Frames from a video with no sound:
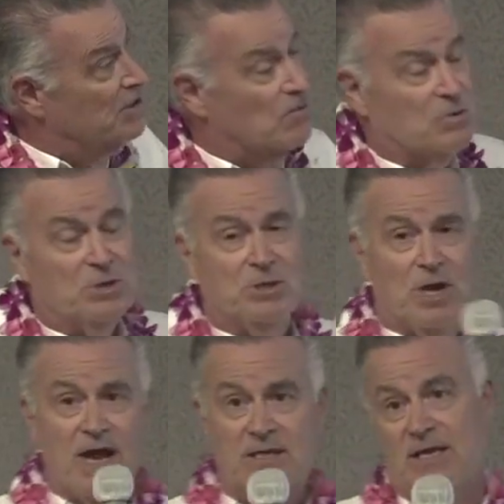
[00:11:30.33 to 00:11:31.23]
what
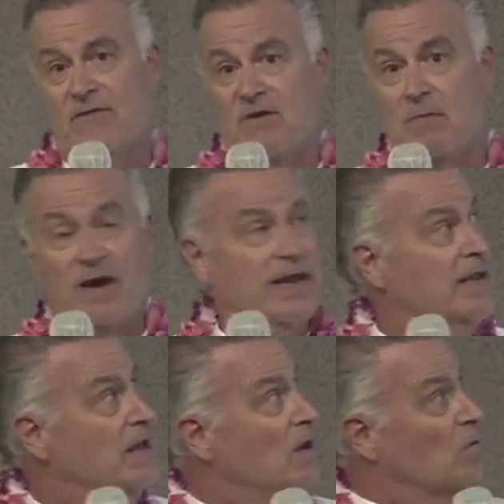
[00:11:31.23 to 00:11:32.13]
shocked everybody
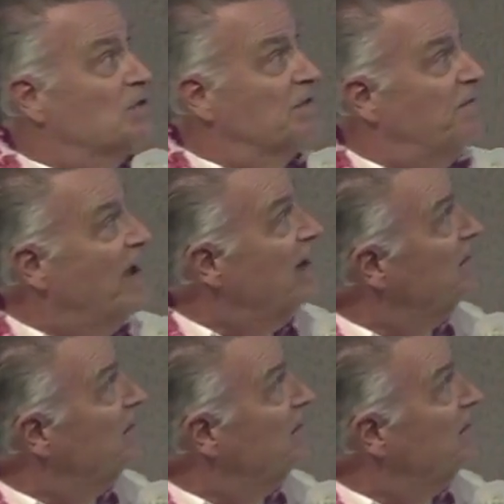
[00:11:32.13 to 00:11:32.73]
was the fact